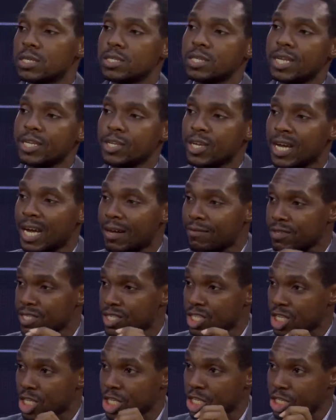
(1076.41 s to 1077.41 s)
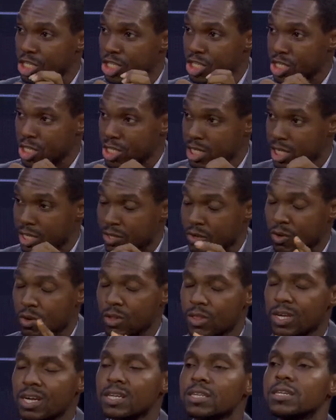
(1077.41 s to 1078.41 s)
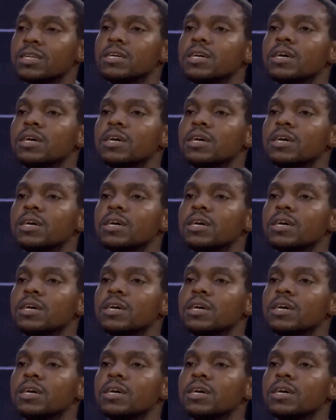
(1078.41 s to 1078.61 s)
then you have it's itchy and all that.